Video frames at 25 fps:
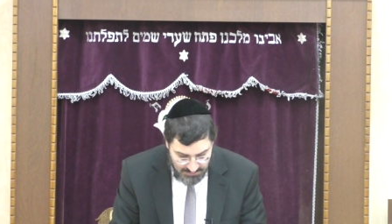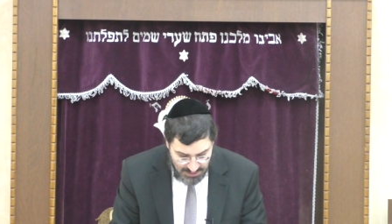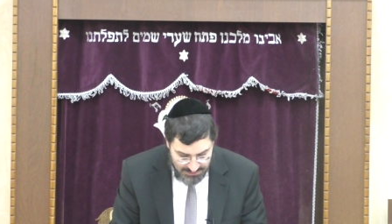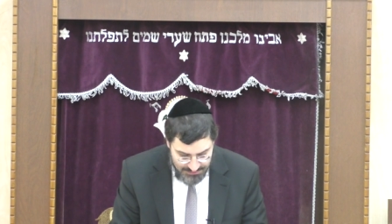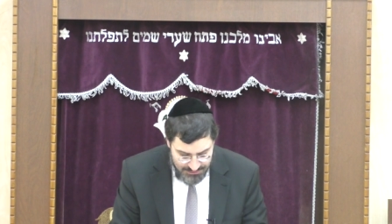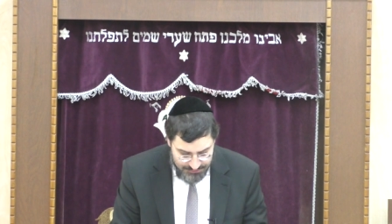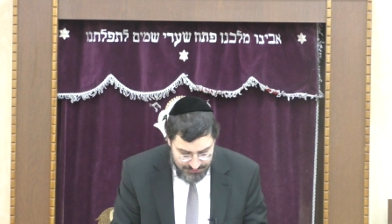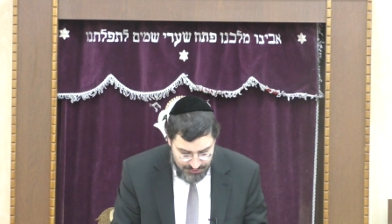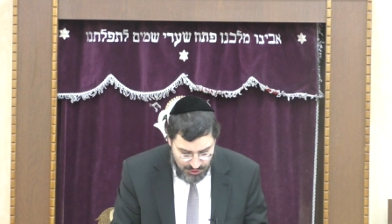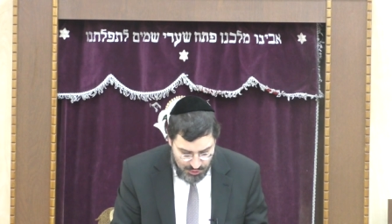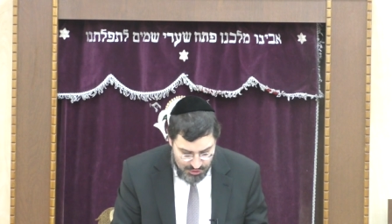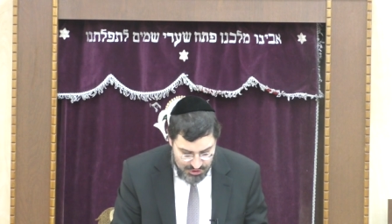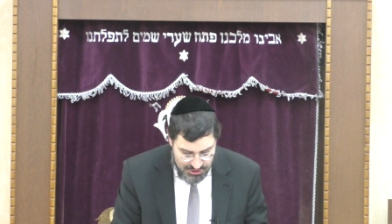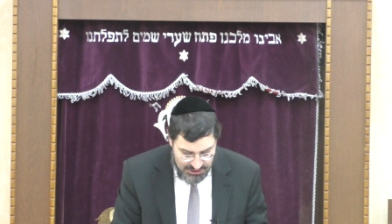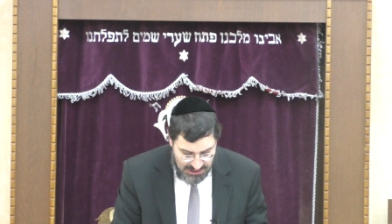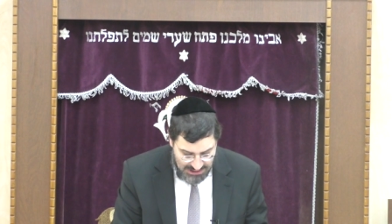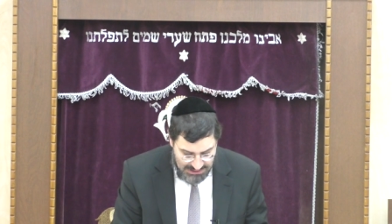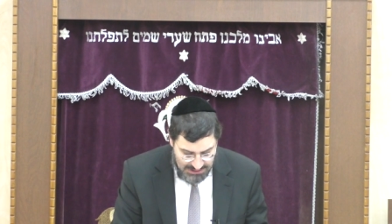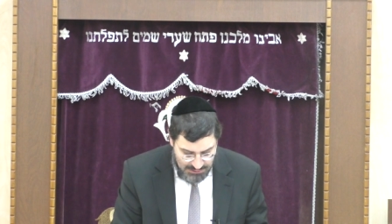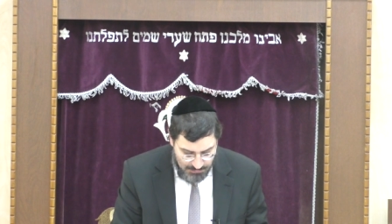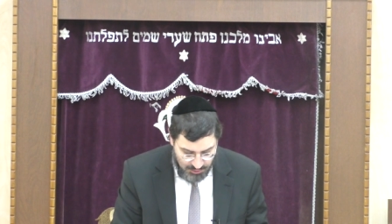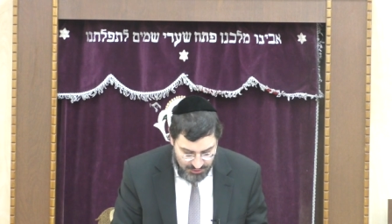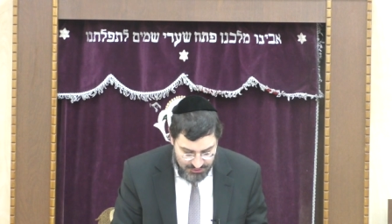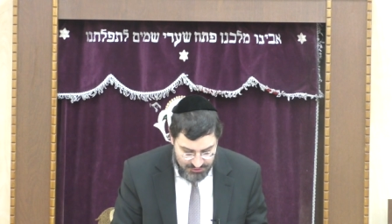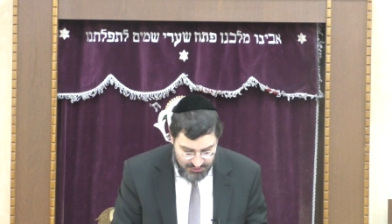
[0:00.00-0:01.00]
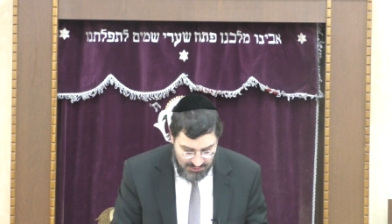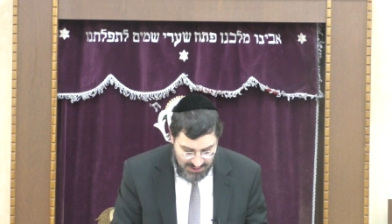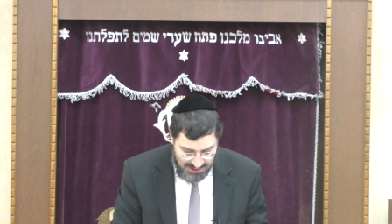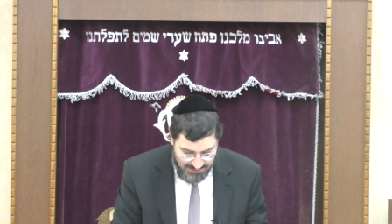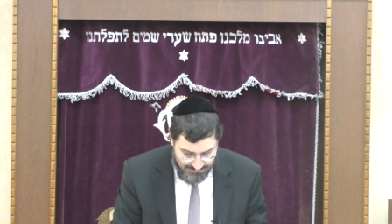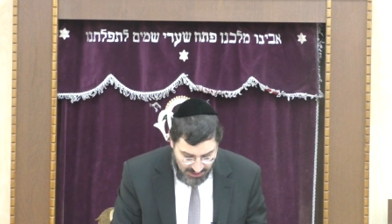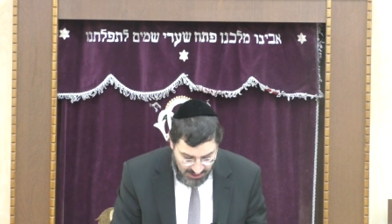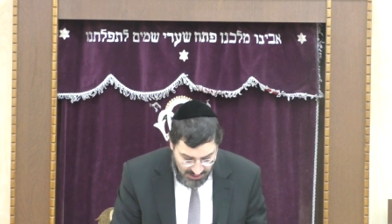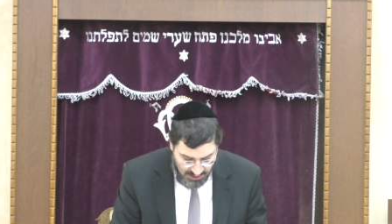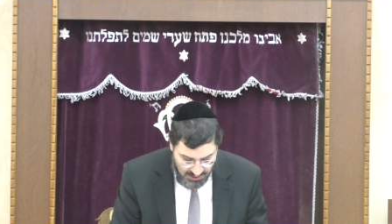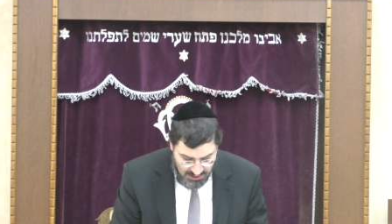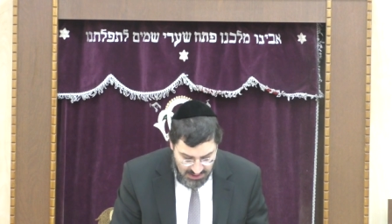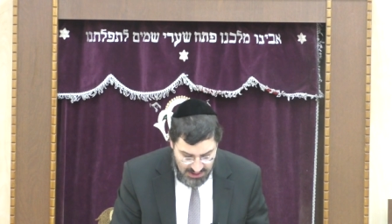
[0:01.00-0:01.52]
There's no shiloh
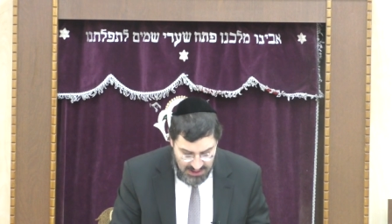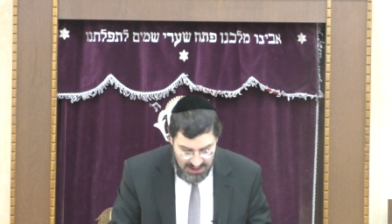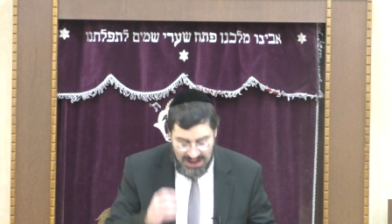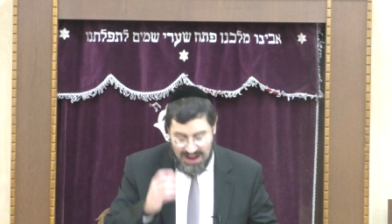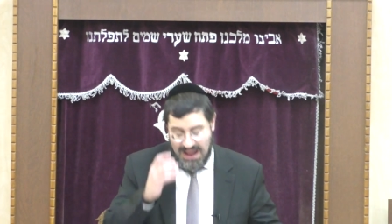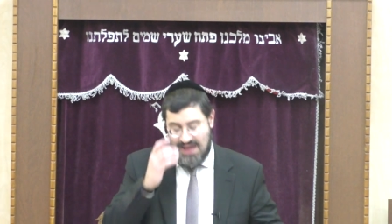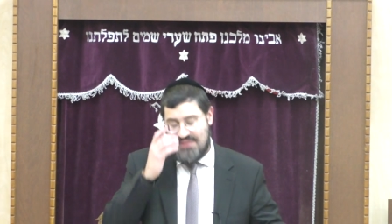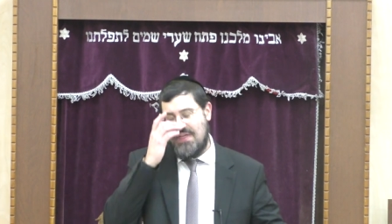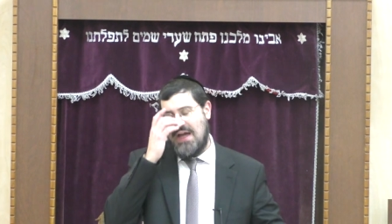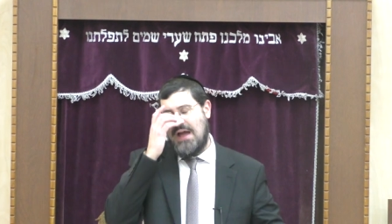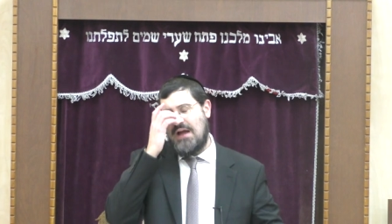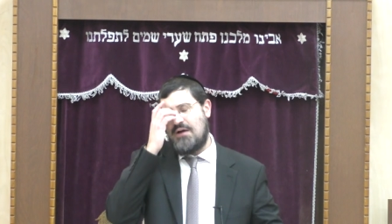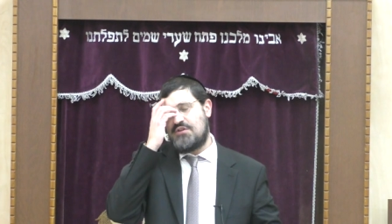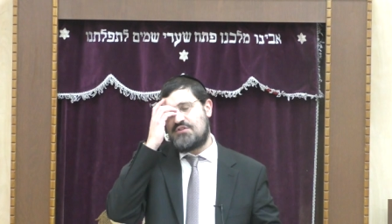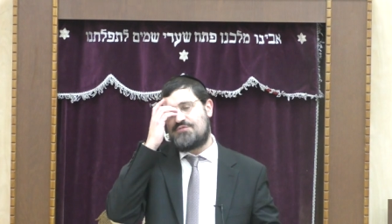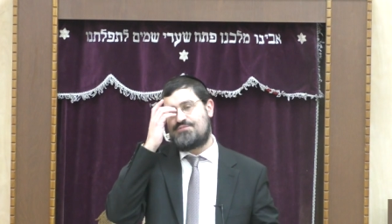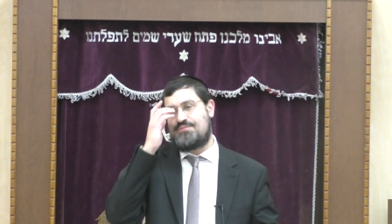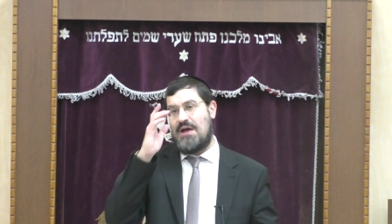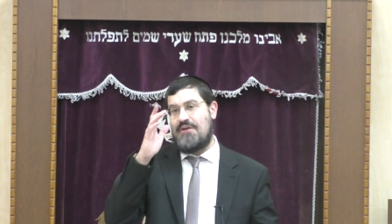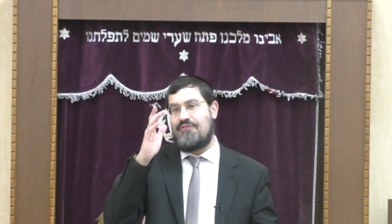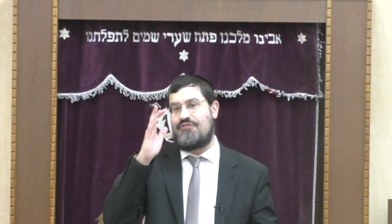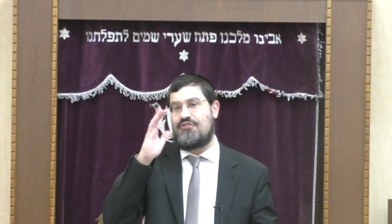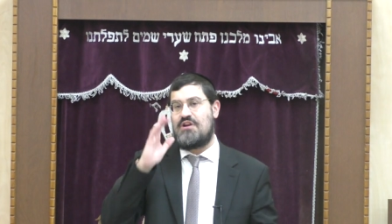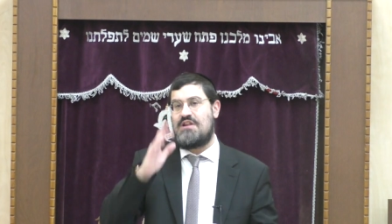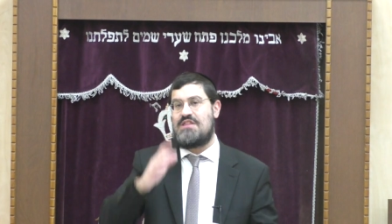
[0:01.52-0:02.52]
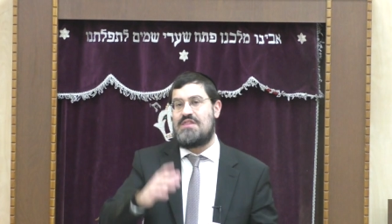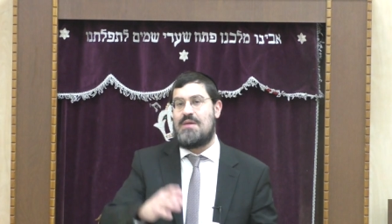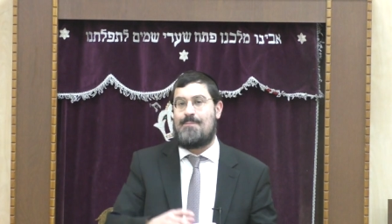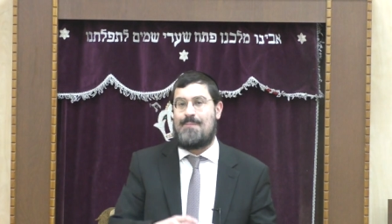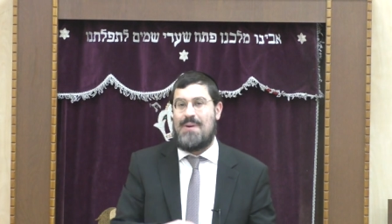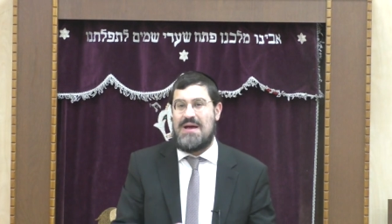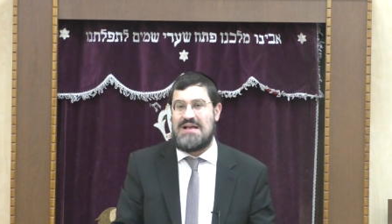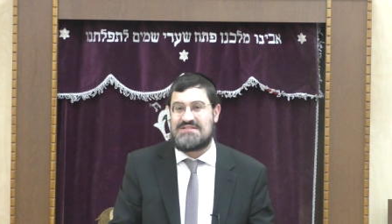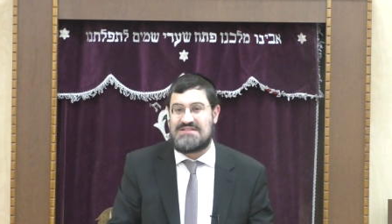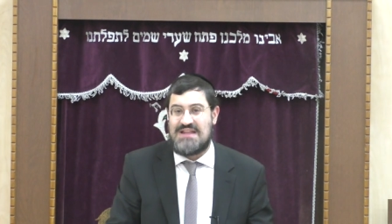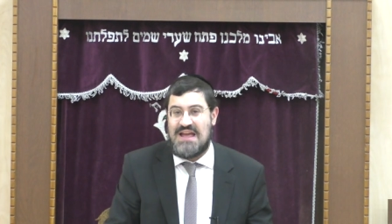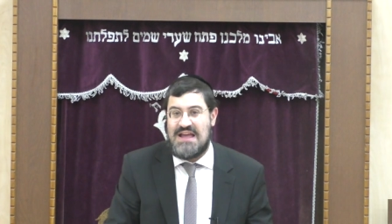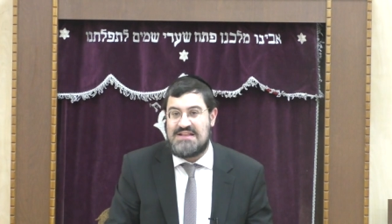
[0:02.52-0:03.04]
whatsoever. And that was definitely the
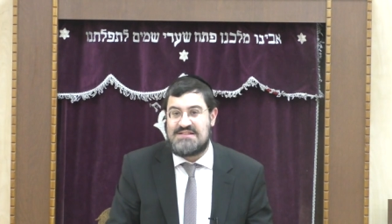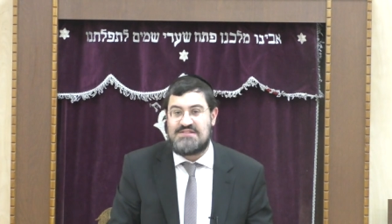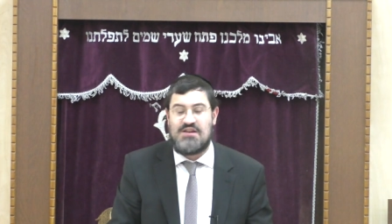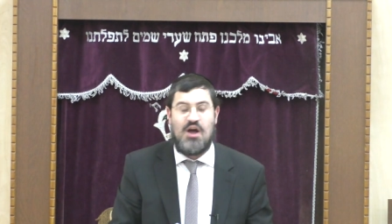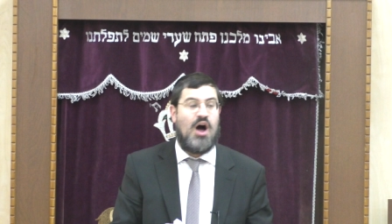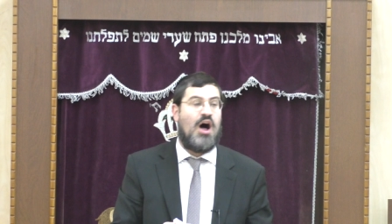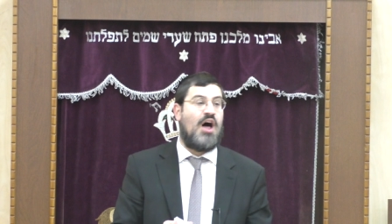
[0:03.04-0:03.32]
best eitzah.